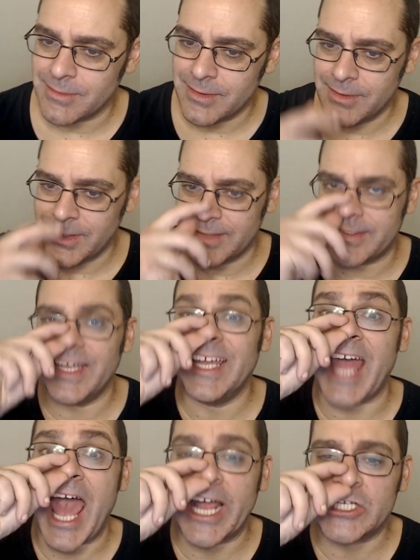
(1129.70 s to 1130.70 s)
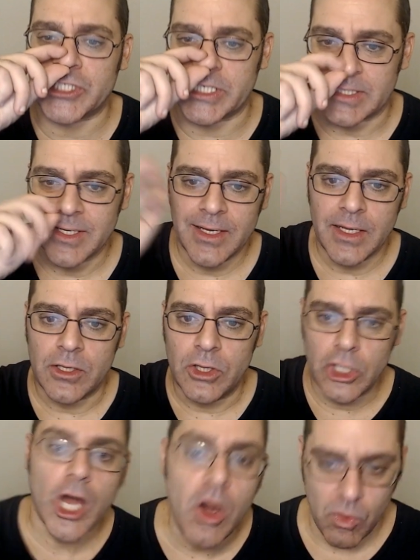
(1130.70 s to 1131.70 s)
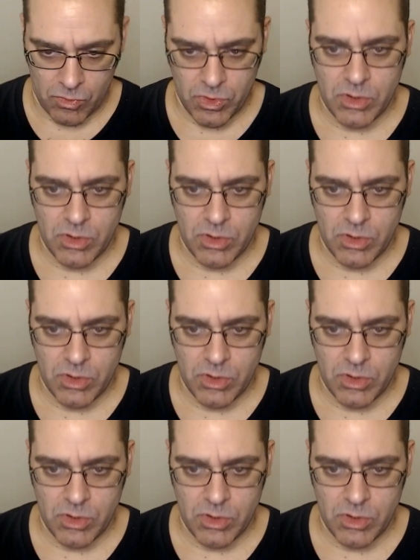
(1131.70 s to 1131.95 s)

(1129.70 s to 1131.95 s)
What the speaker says: into inaction. No.